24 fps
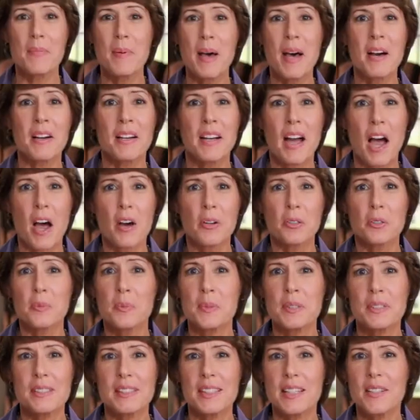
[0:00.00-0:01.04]
Gwen
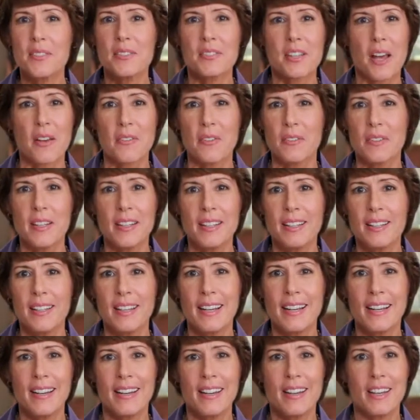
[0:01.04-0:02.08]
Graham, Democratic
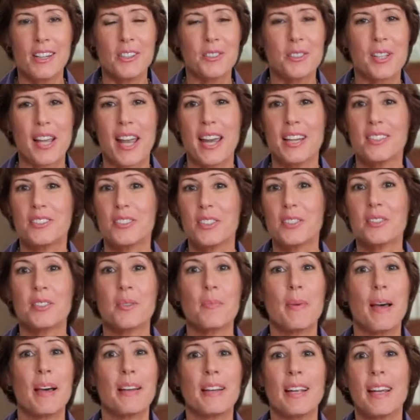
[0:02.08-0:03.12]
candidate in the Florida 2nd